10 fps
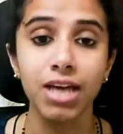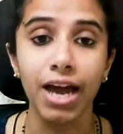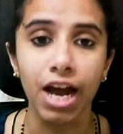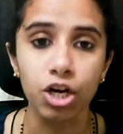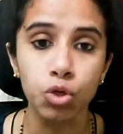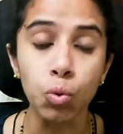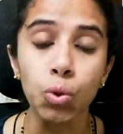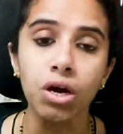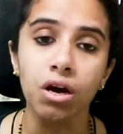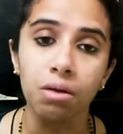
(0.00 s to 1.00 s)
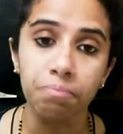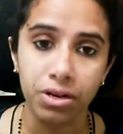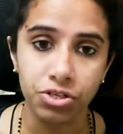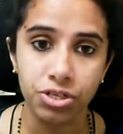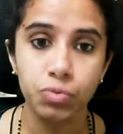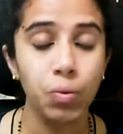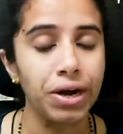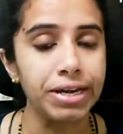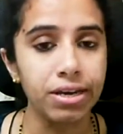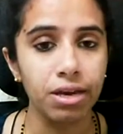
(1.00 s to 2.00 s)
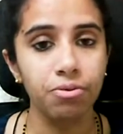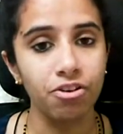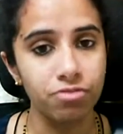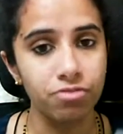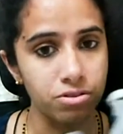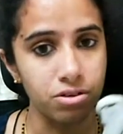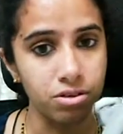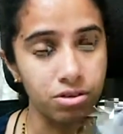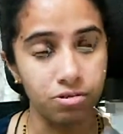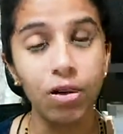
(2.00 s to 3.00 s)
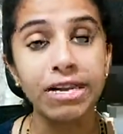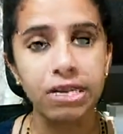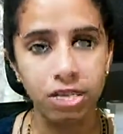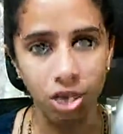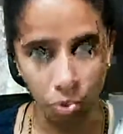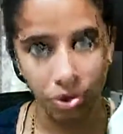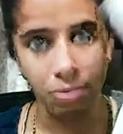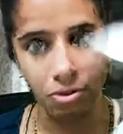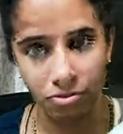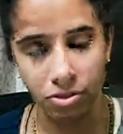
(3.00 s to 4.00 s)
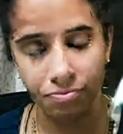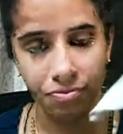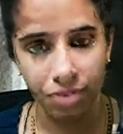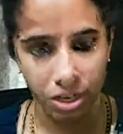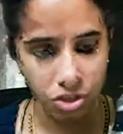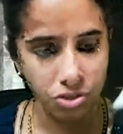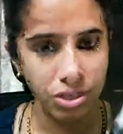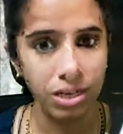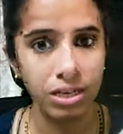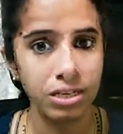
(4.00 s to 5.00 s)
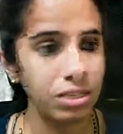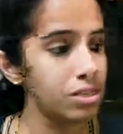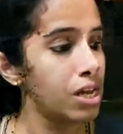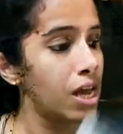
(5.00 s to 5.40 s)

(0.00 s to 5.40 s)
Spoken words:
I had to purchase 1 kg of this 1 kilogram of this French terry knit